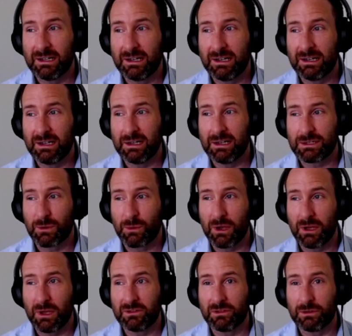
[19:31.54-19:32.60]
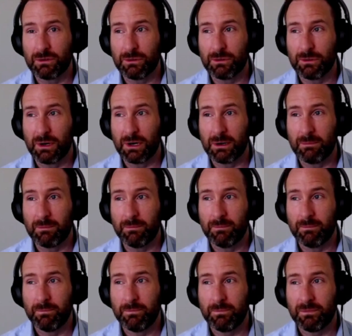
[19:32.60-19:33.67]
as a way to
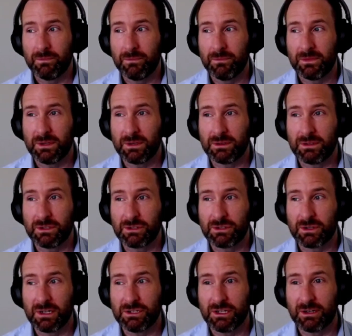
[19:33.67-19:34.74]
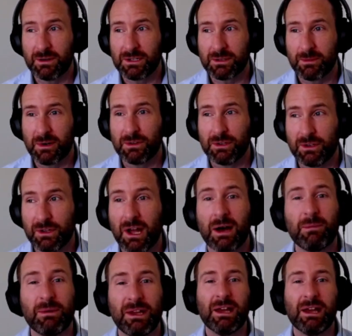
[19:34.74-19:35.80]
to try to generate some revenue.
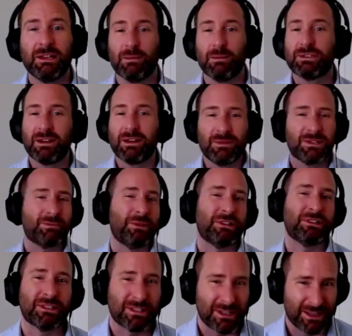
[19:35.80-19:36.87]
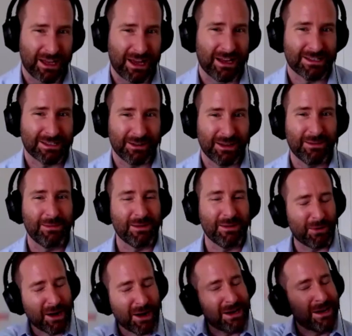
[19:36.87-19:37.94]
You almost have me speechless on that. So my
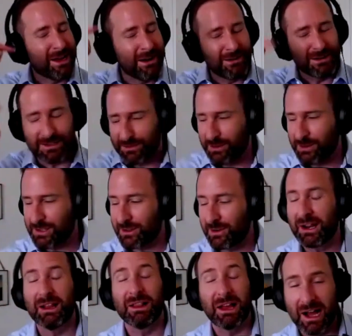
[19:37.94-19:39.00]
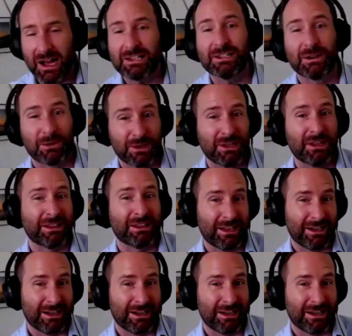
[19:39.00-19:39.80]
brain now is, of course, going, I actually really like that idea.